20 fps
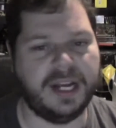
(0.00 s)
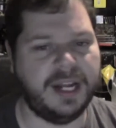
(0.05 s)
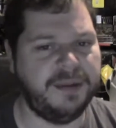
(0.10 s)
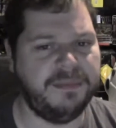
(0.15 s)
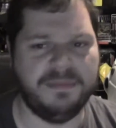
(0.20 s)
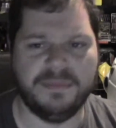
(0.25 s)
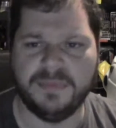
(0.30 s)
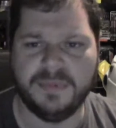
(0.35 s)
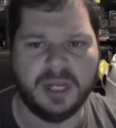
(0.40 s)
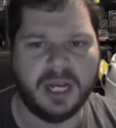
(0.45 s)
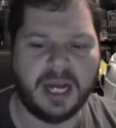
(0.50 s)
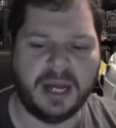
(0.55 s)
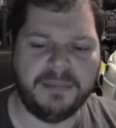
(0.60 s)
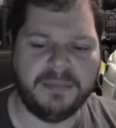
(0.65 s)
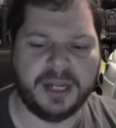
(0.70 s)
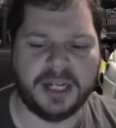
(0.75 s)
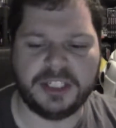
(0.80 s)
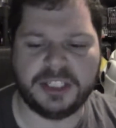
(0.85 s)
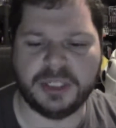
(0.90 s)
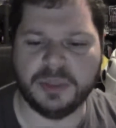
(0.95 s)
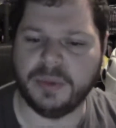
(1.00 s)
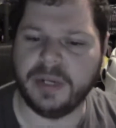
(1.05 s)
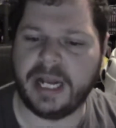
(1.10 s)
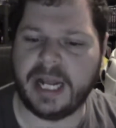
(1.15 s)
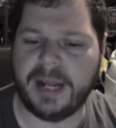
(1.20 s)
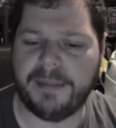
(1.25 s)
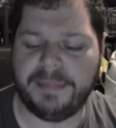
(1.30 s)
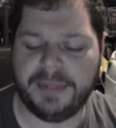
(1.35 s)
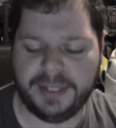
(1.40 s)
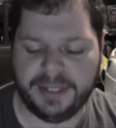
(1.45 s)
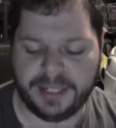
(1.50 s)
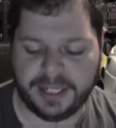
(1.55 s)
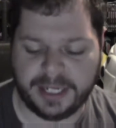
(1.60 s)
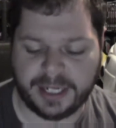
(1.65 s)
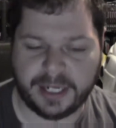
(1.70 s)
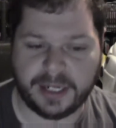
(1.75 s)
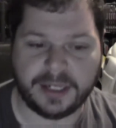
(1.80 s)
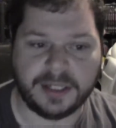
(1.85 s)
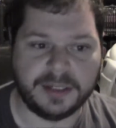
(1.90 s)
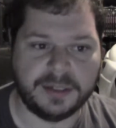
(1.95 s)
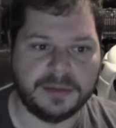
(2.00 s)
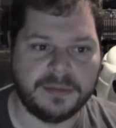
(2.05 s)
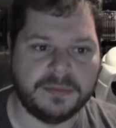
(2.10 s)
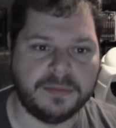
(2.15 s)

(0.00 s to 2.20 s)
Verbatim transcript: I'm I'm not sure what happened there.